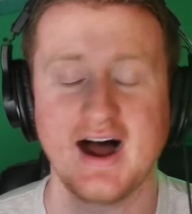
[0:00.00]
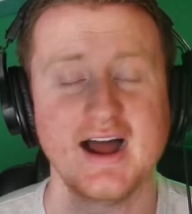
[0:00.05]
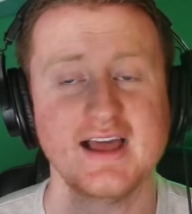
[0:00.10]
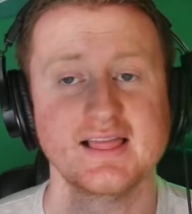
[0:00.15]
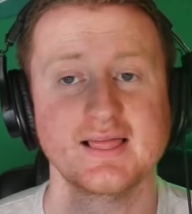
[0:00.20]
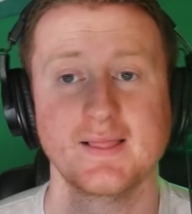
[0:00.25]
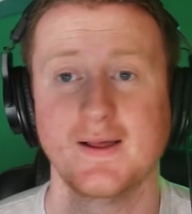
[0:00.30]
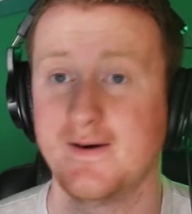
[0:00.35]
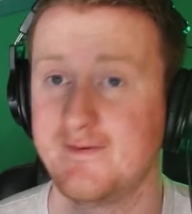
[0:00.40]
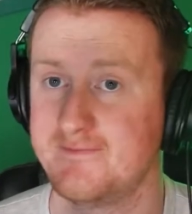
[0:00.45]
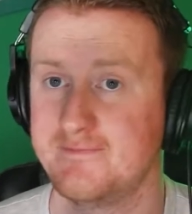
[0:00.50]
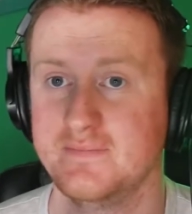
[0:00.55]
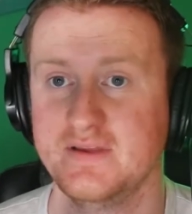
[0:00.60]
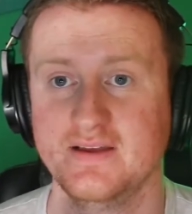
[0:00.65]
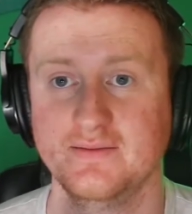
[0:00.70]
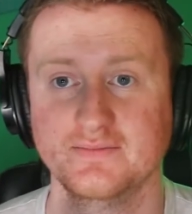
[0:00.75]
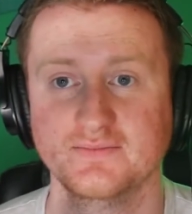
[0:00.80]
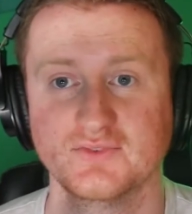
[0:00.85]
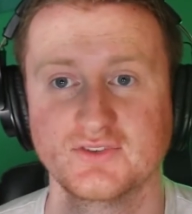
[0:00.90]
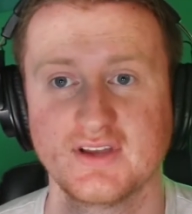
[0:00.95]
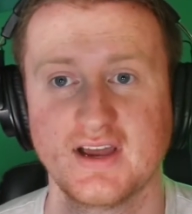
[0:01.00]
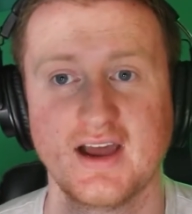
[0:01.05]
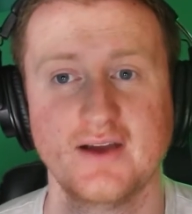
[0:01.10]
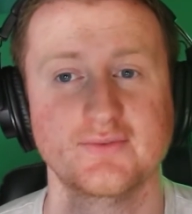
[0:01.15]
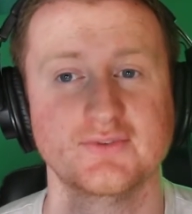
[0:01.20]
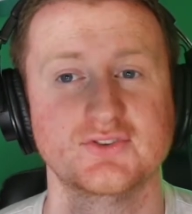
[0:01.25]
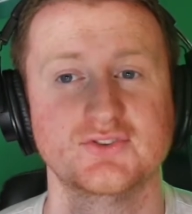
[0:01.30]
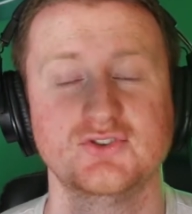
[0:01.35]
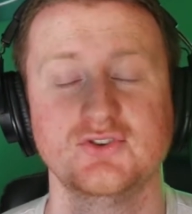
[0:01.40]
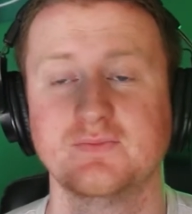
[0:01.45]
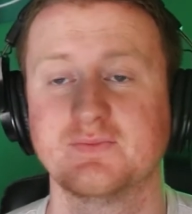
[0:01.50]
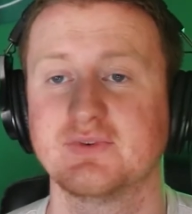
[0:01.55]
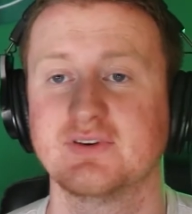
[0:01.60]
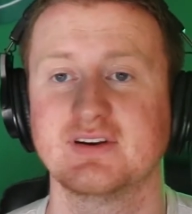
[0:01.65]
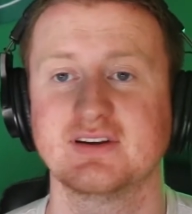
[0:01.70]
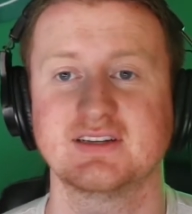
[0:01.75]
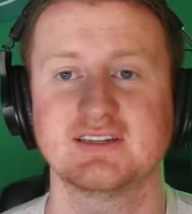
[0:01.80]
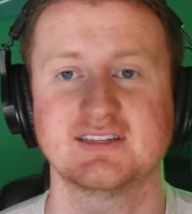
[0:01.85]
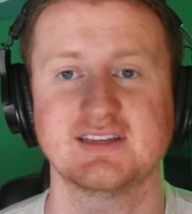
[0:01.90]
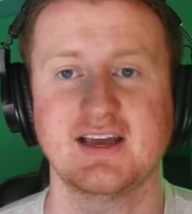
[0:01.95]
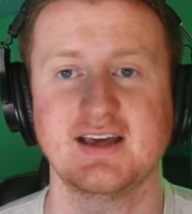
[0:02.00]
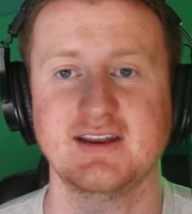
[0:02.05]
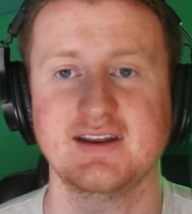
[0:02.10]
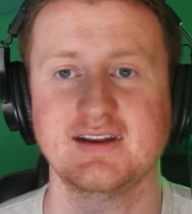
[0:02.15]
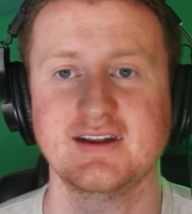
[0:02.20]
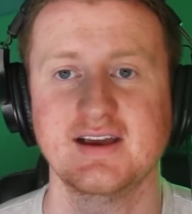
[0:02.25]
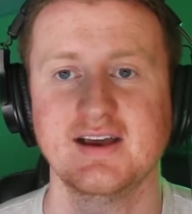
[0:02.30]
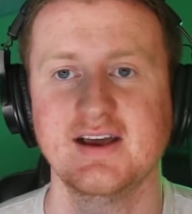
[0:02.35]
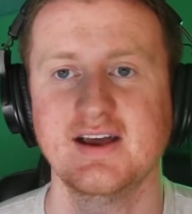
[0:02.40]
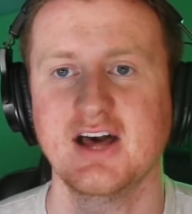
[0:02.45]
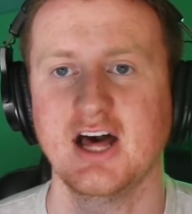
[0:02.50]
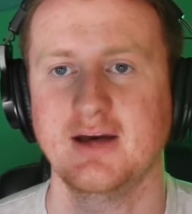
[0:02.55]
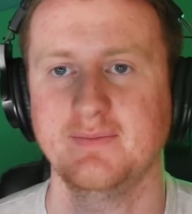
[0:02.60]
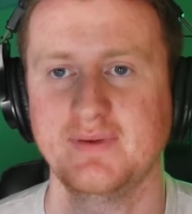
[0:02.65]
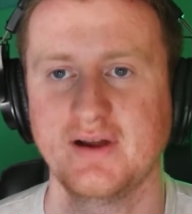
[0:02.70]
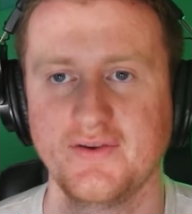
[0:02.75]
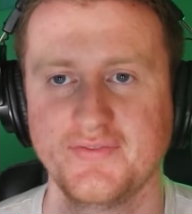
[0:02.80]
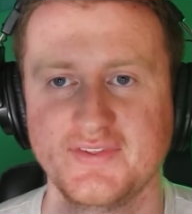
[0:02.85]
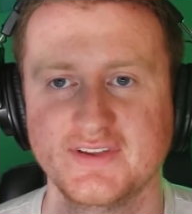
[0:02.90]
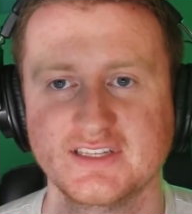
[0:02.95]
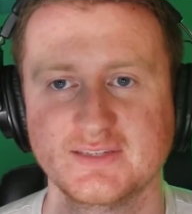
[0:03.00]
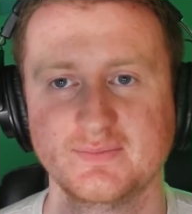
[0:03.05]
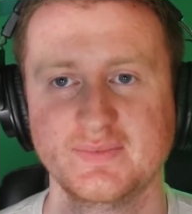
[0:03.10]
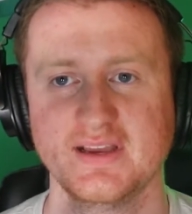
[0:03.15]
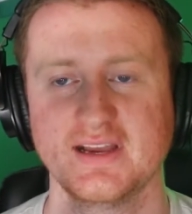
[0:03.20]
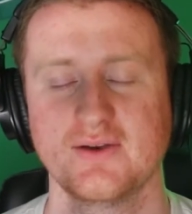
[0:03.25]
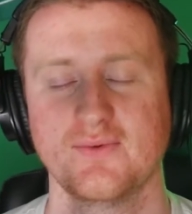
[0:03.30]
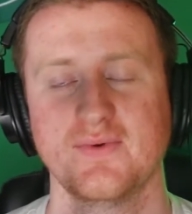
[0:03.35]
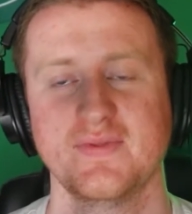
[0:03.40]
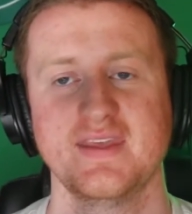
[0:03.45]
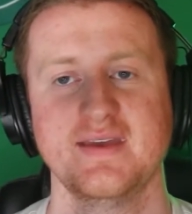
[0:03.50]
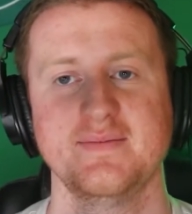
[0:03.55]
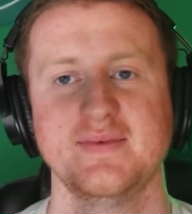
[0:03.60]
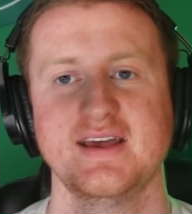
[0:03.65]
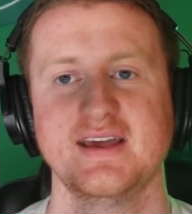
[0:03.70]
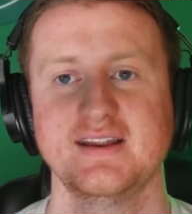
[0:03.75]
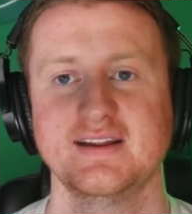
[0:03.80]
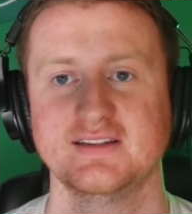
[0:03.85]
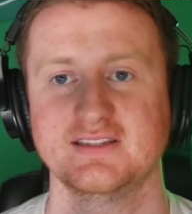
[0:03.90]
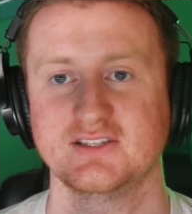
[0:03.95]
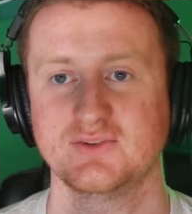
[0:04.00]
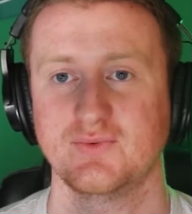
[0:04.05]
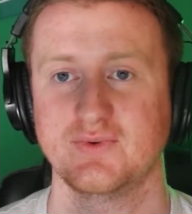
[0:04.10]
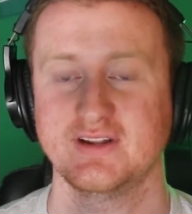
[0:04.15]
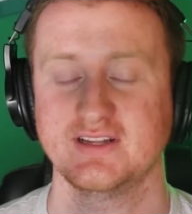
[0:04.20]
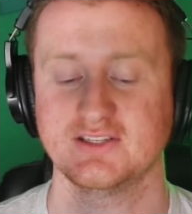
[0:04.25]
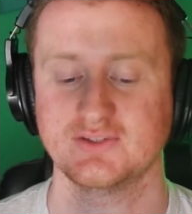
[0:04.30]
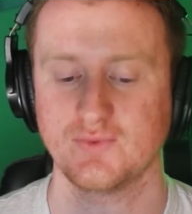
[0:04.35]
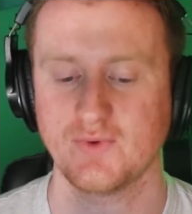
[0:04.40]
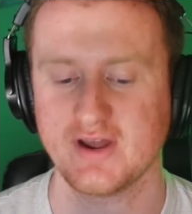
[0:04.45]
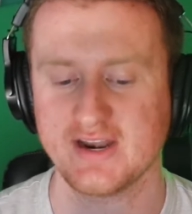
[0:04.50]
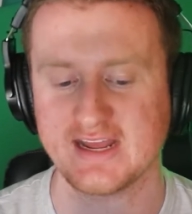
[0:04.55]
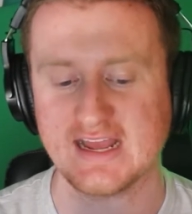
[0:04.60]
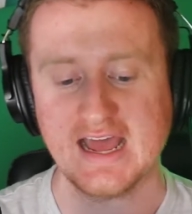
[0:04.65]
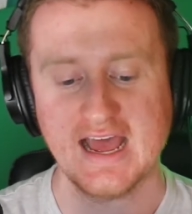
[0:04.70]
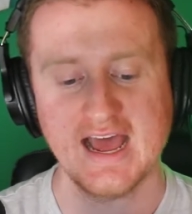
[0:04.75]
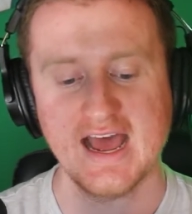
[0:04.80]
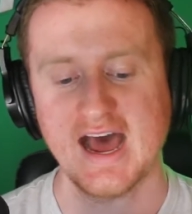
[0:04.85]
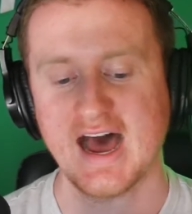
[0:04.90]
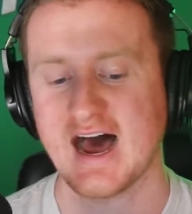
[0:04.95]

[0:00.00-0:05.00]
I love Mims. I was super excited about this pick when they made it in 2020.